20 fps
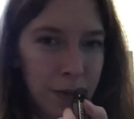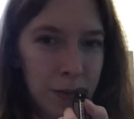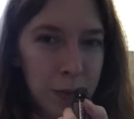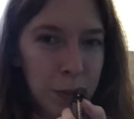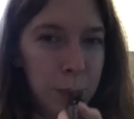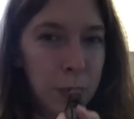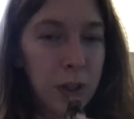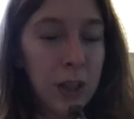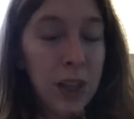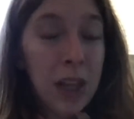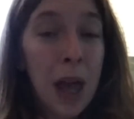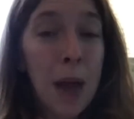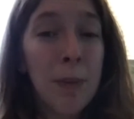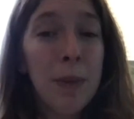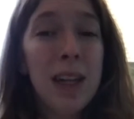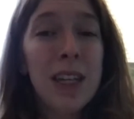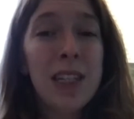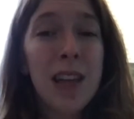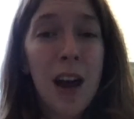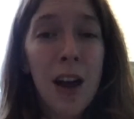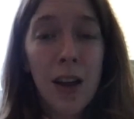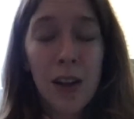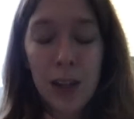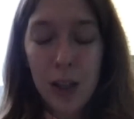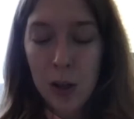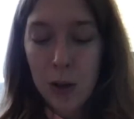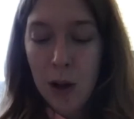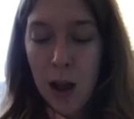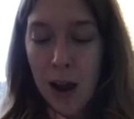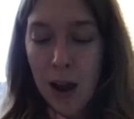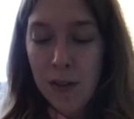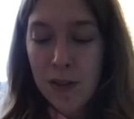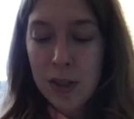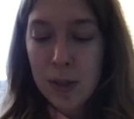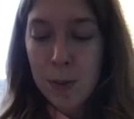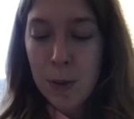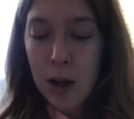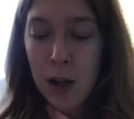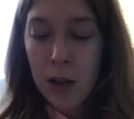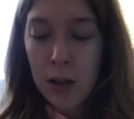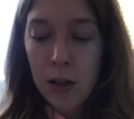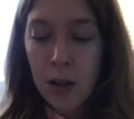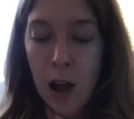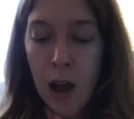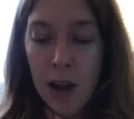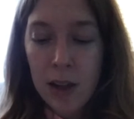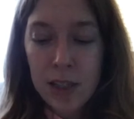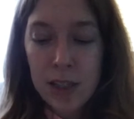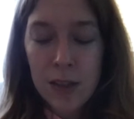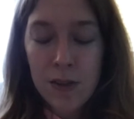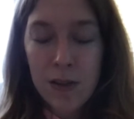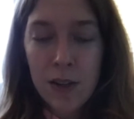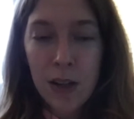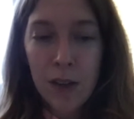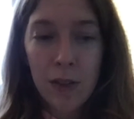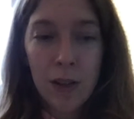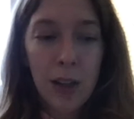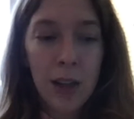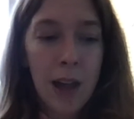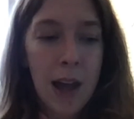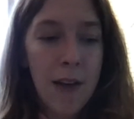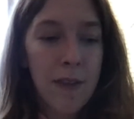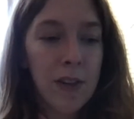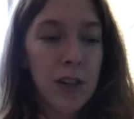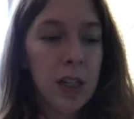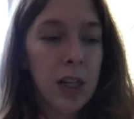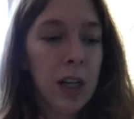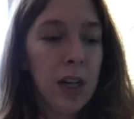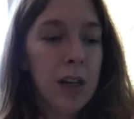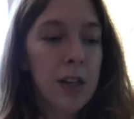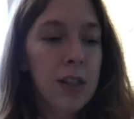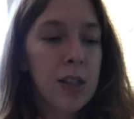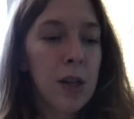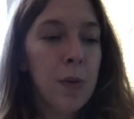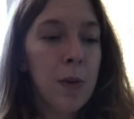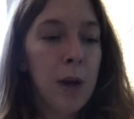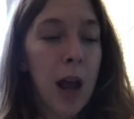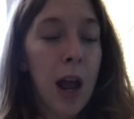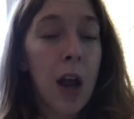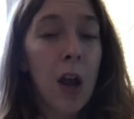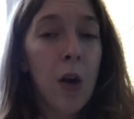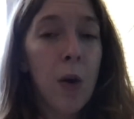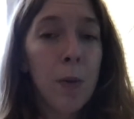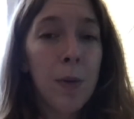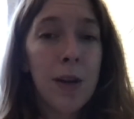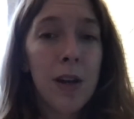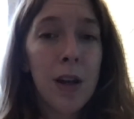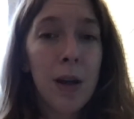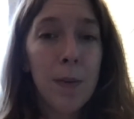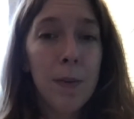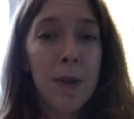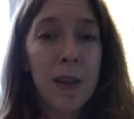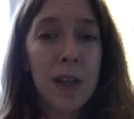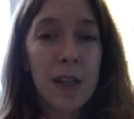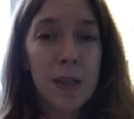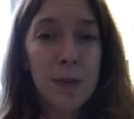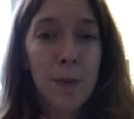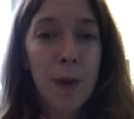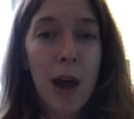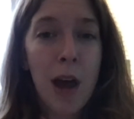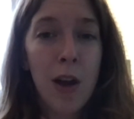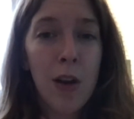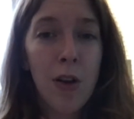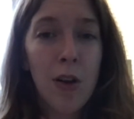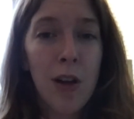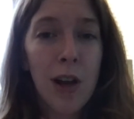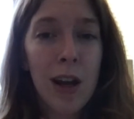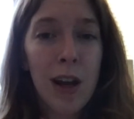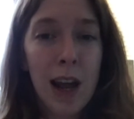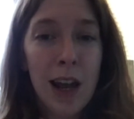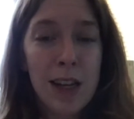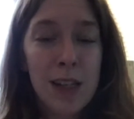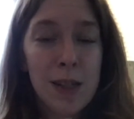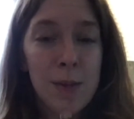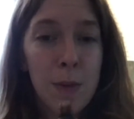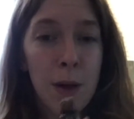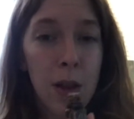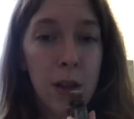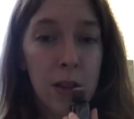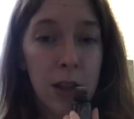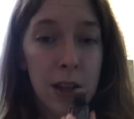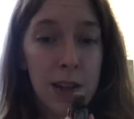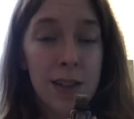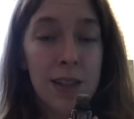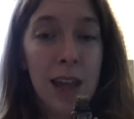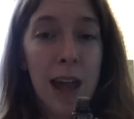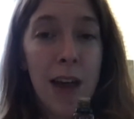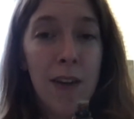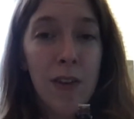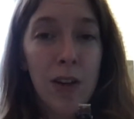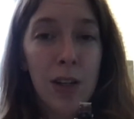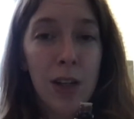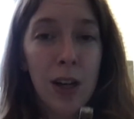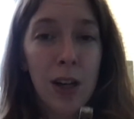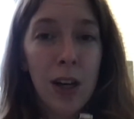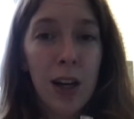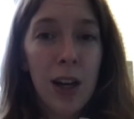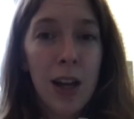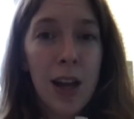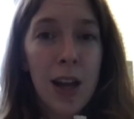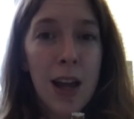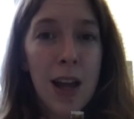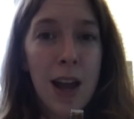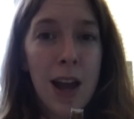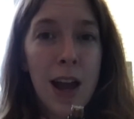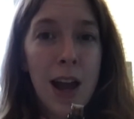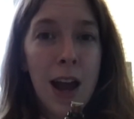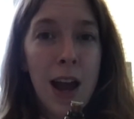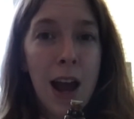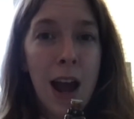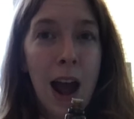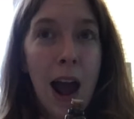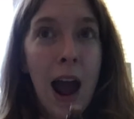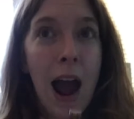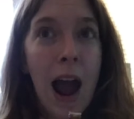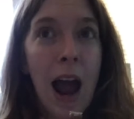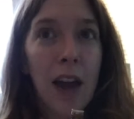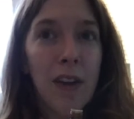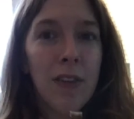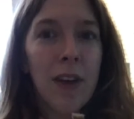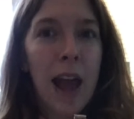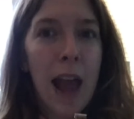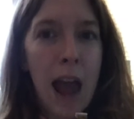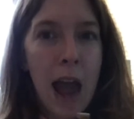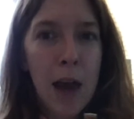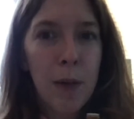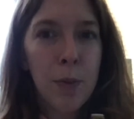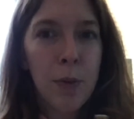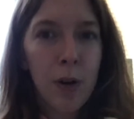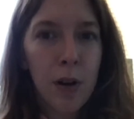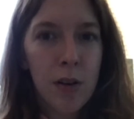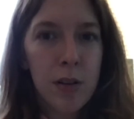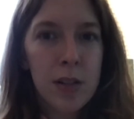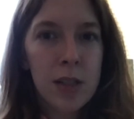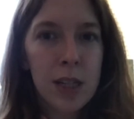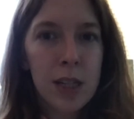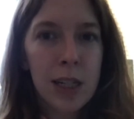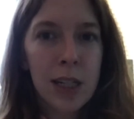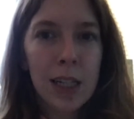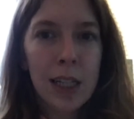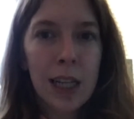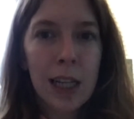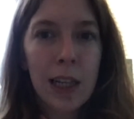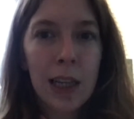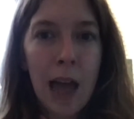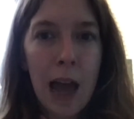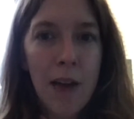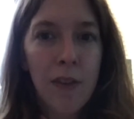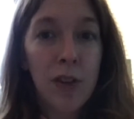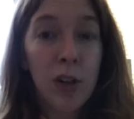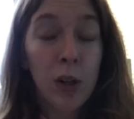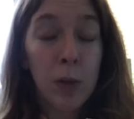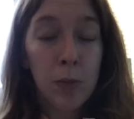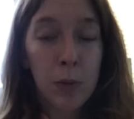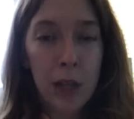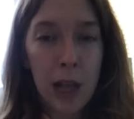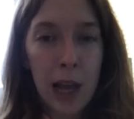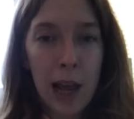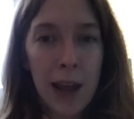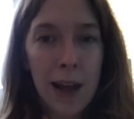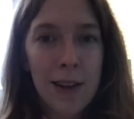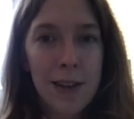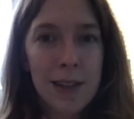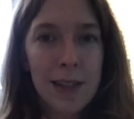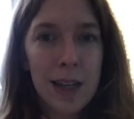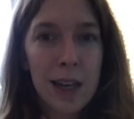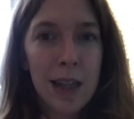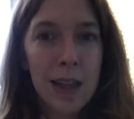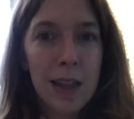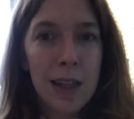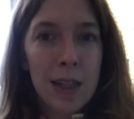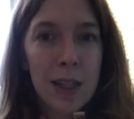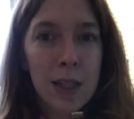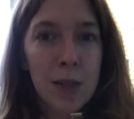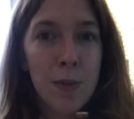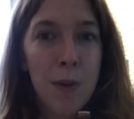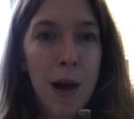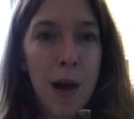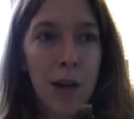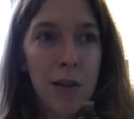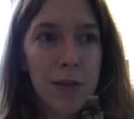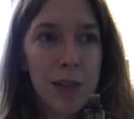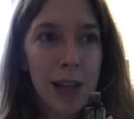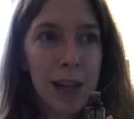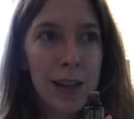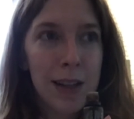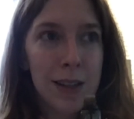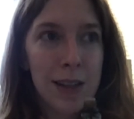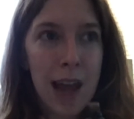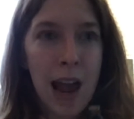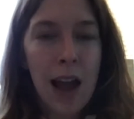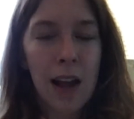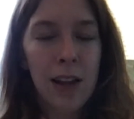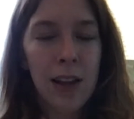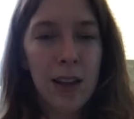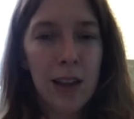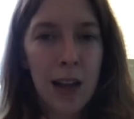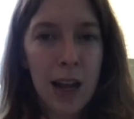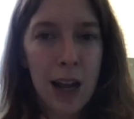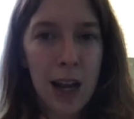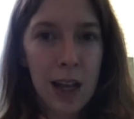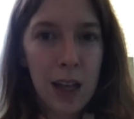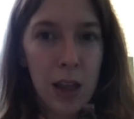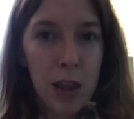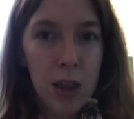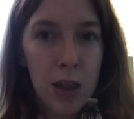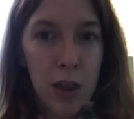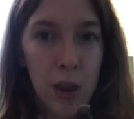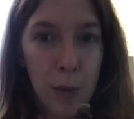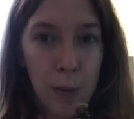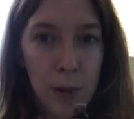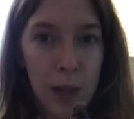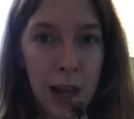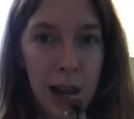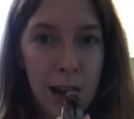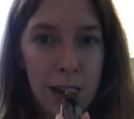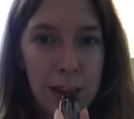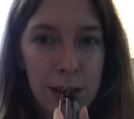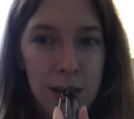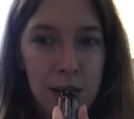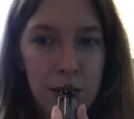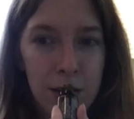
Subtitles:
but let me tell you, I've smelled lots of different lavenders, and when I opened up this bottle and I smelled this lavender, I've had personally lavender plants, and this smells exactly like the plant.